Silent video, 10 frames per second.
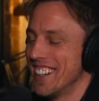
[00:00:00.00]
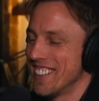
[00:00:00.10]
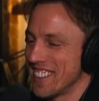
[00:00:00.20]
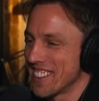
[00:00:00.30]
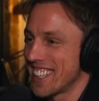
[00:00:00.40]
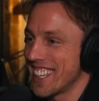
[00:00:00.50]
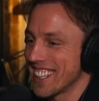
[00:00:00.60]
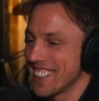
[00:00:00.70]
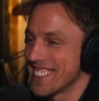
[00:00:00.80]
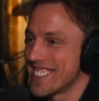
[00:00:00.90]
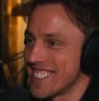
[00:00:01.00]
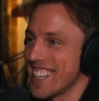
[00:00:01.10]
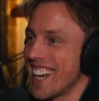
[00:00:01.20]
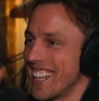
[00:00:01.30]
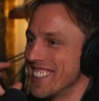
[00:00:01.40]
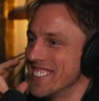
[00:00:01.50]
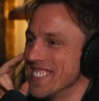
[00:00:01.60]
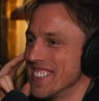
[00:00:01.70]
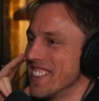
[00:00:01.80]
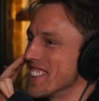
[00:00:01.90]
Well, you'll kick the shit out of them
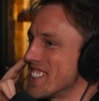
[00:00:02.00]
with your